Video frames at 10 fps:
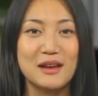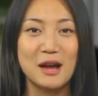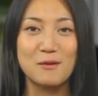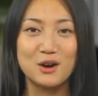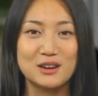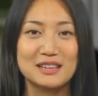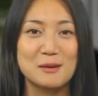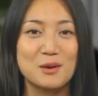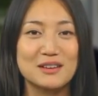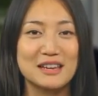emergency
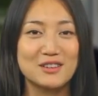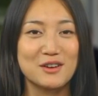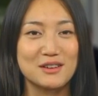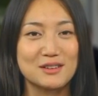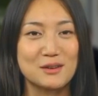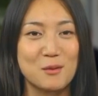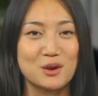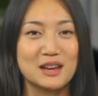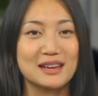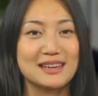procedures,
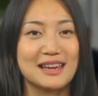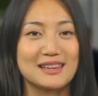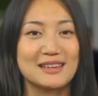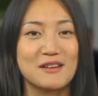which consists